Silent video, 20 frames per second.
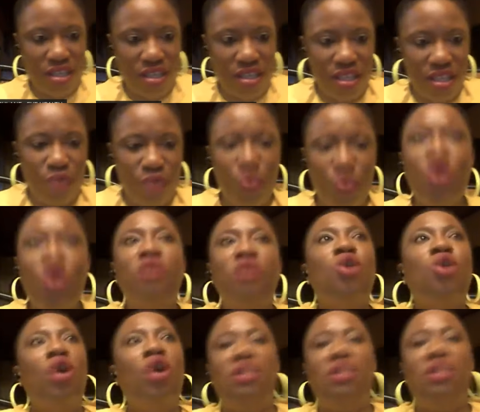We know it's
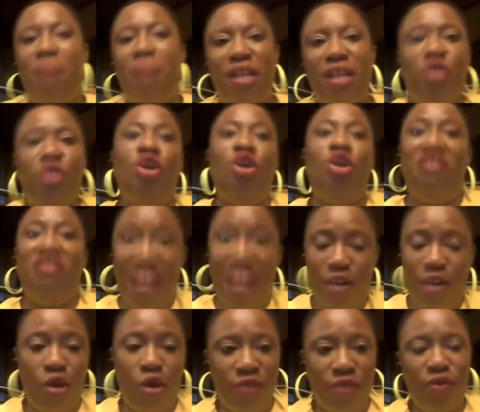hot, but it's not that
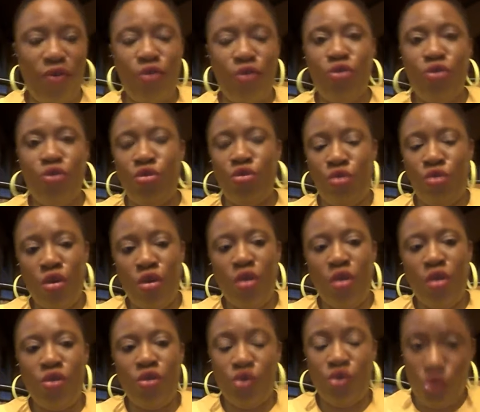hot for you
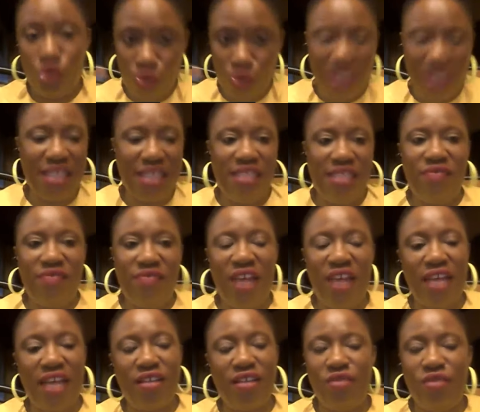to sweat as if
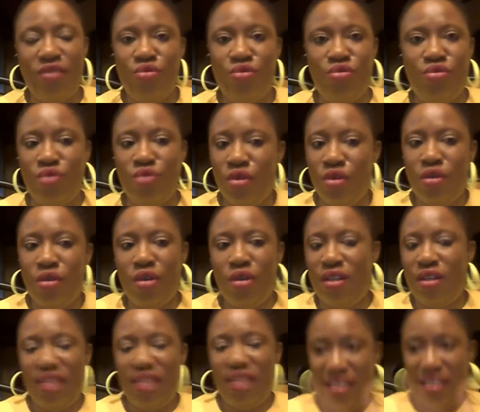like
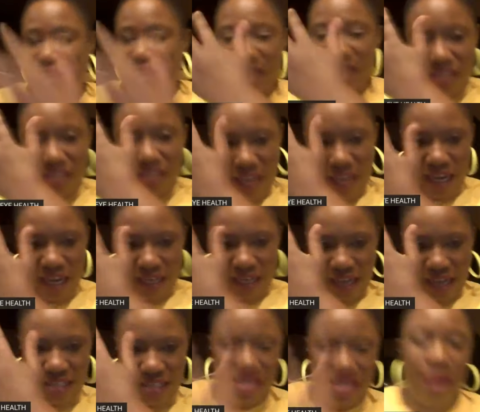there's a heater right
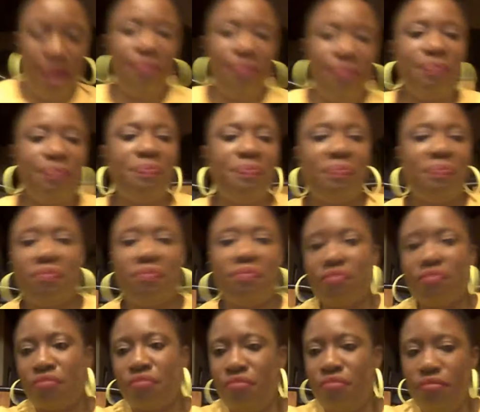here.
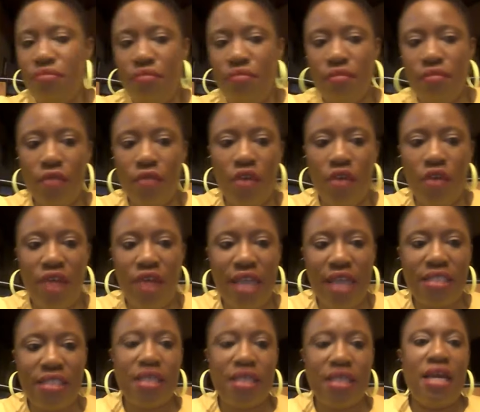All right.
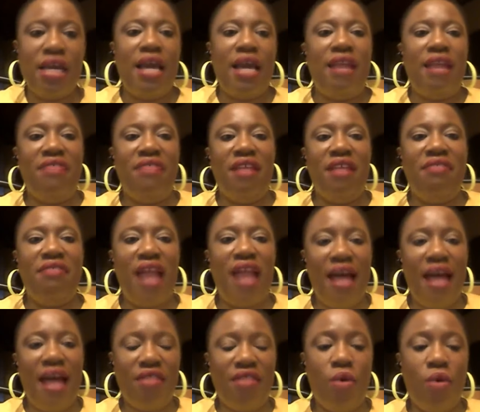And then the
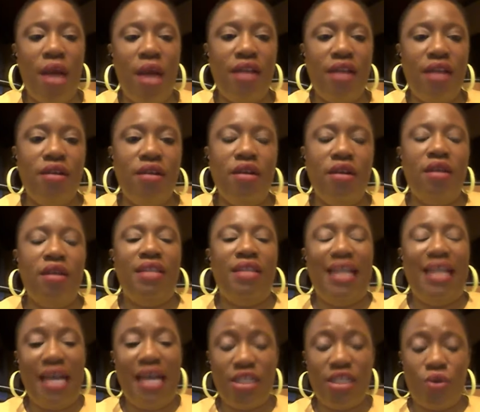other one, the
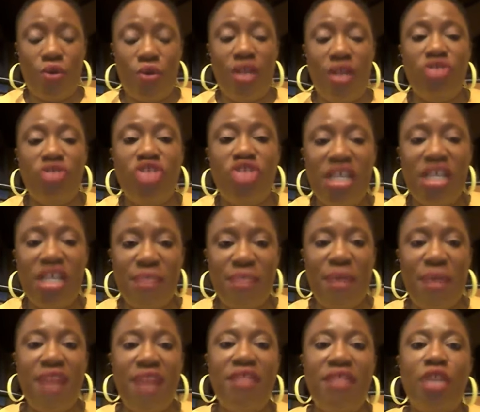last one, chest
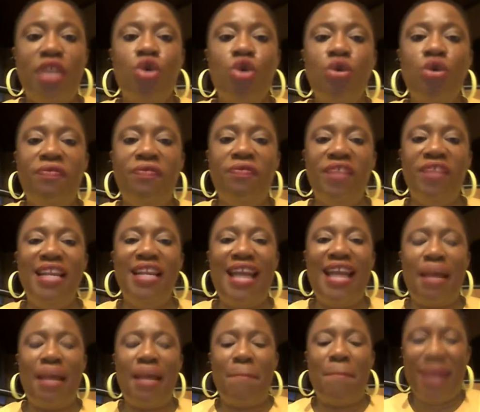pain that could feel
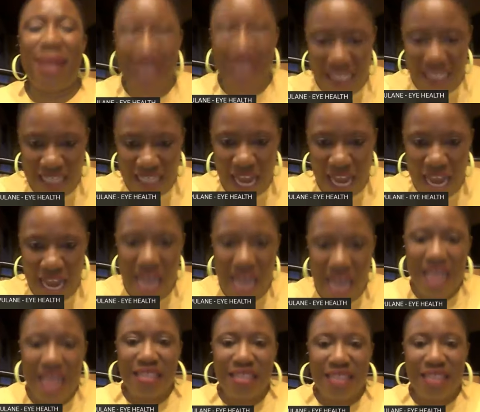like pressure,
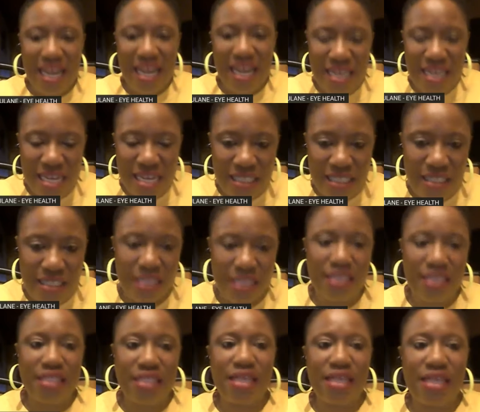tightness,
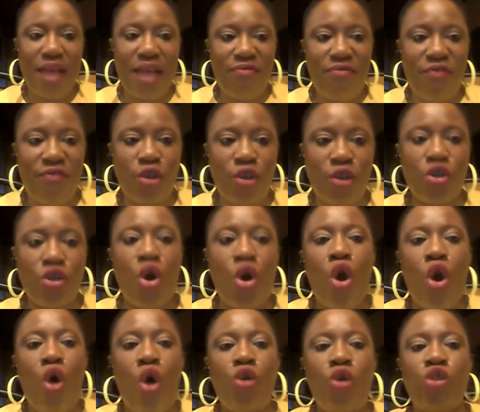discomfort,
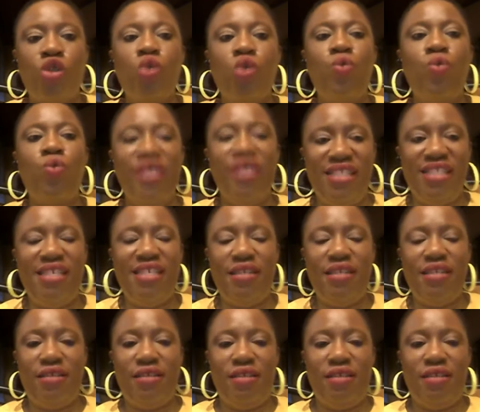or squeezing.